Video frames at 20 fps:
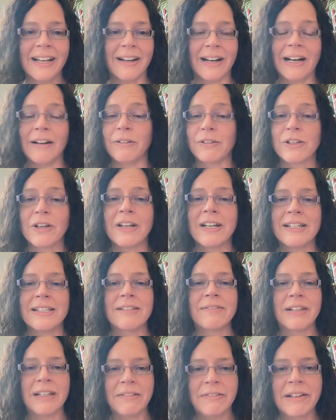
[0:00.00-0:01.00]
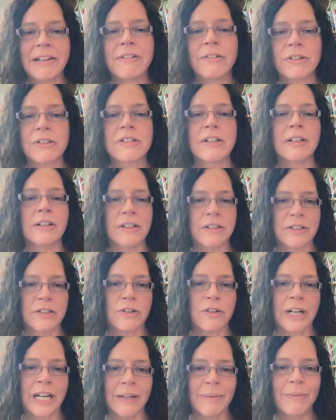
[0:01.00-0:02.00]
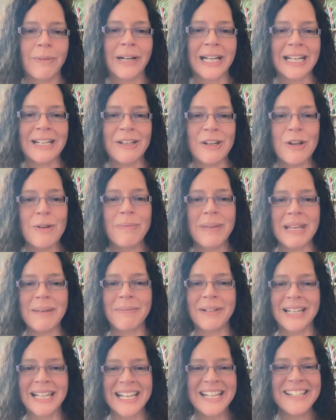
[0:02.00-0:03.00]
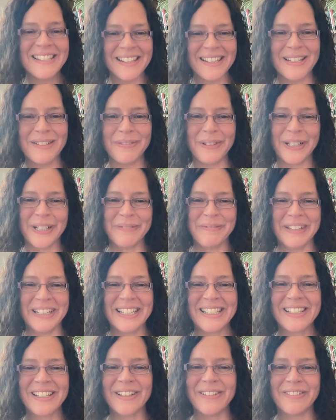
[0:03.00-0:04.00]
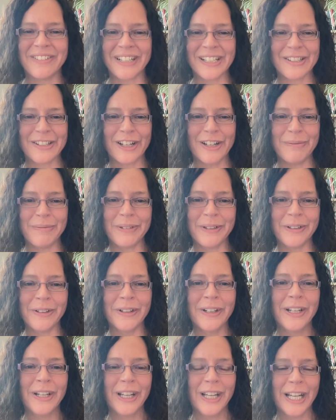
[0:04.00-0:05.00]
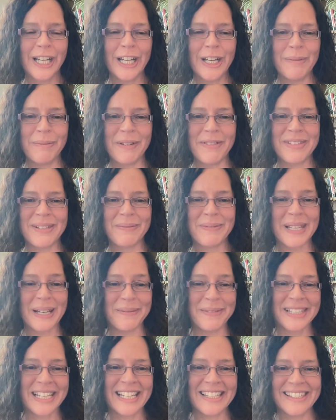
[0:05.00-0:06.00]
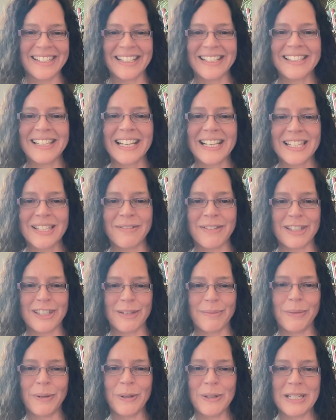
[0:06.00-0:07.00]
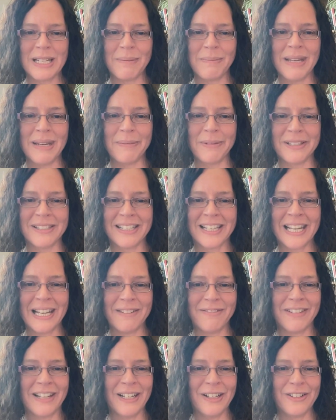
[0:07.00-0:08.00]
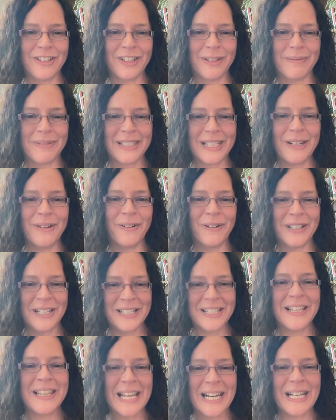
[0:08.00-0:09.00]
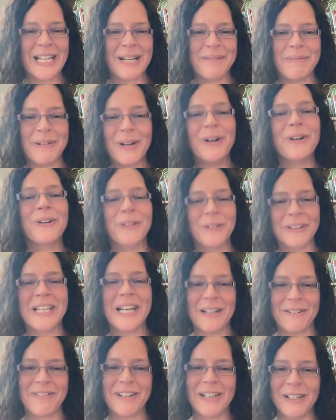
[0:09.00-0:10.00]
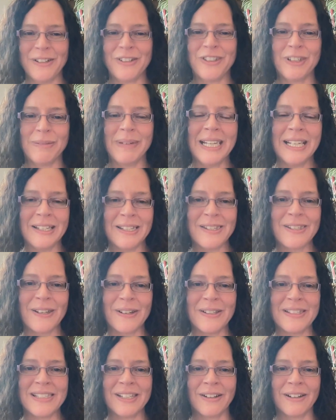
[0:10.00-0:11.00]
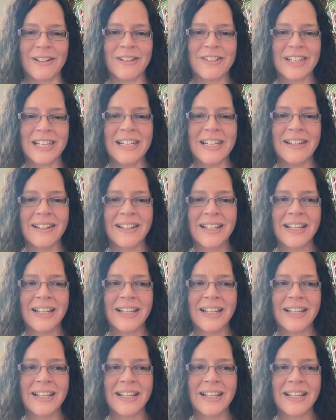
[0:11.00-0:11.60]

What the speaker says: Alternatively, we also look to try and bring new people into the department. So, for example, we've sometimes had success with supporting people to get fellowships in order to then come and hold that fellowship in sociology.